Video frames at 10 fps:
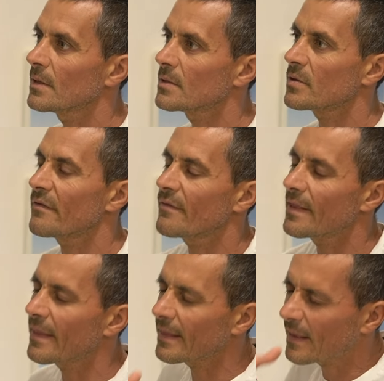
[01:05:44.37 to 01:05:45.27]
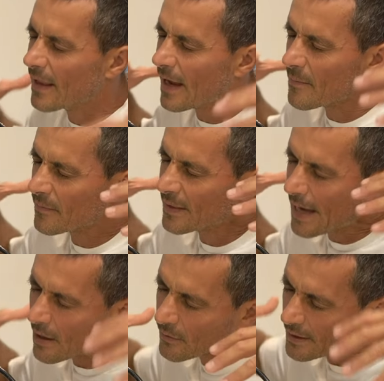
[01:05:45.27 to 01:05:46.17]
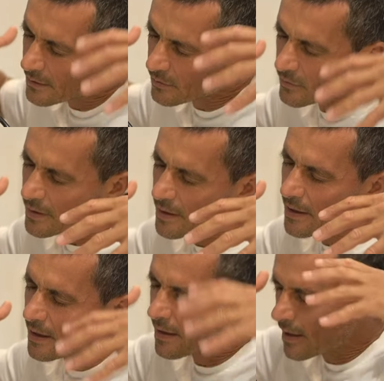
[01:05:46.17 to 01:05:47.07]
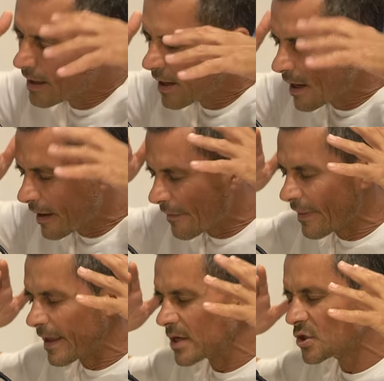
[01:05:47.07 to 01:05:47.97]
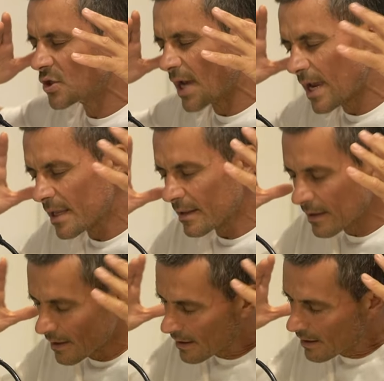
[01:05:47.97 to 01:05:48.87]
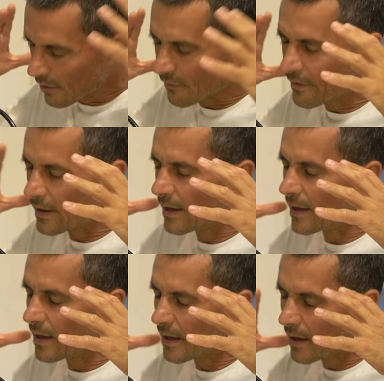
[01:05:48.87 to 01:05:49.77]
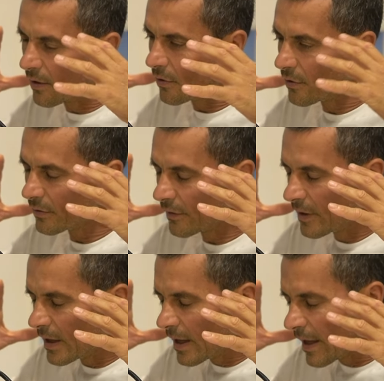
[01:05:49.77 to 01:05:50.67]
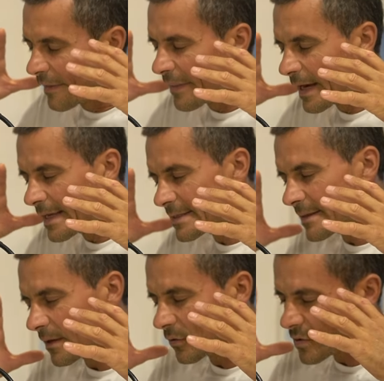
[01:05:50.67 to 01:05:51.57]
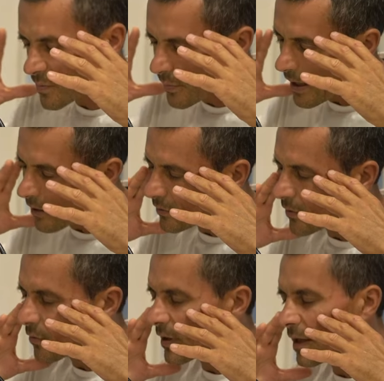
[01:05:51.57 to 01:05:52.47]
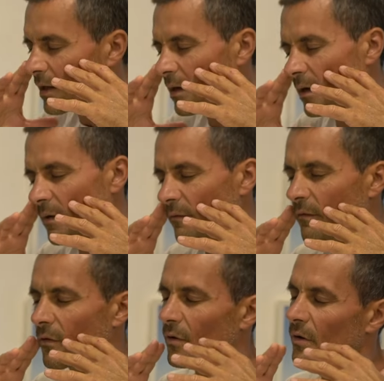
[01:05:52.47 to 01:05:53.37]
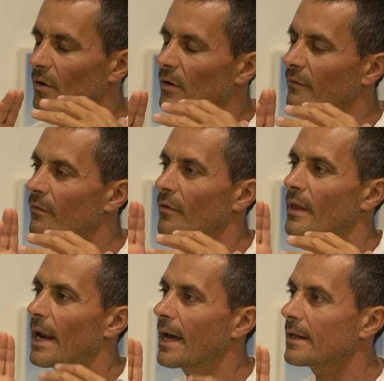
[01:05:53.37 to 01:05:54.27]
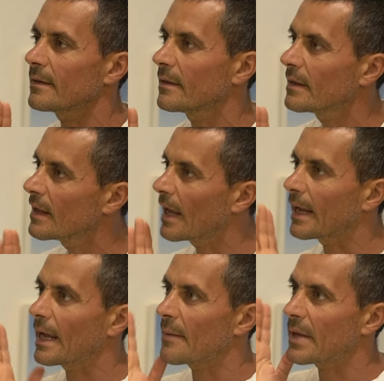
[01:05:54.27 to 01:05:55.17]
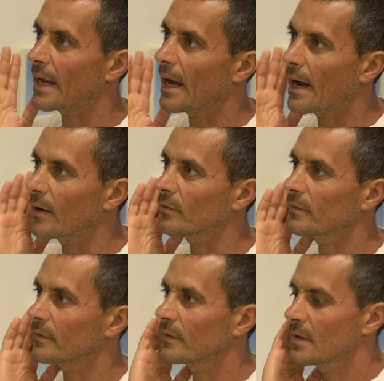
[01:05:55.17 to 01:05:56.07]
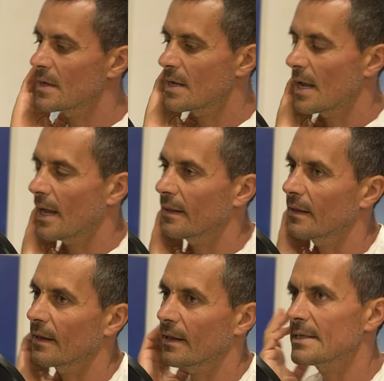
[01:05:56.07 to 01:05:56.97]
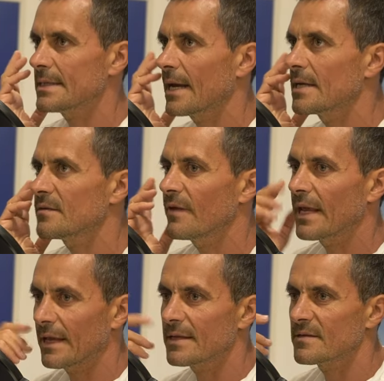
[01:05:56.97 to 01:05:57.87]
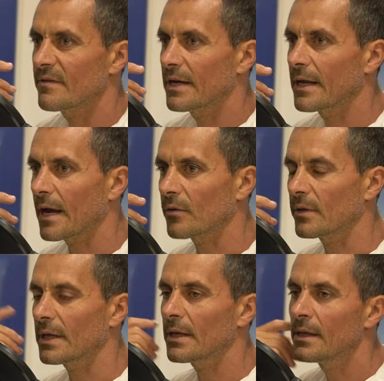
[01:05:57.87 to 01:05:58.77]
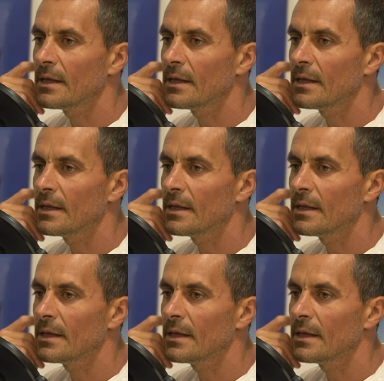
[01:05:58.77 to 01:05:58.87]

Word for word: so i feel that i'm down into the the shade of the hurt mm-hmm. and then i start to sprout looking for for the light and coming out and uh, it's a nice feeling and it's very grounding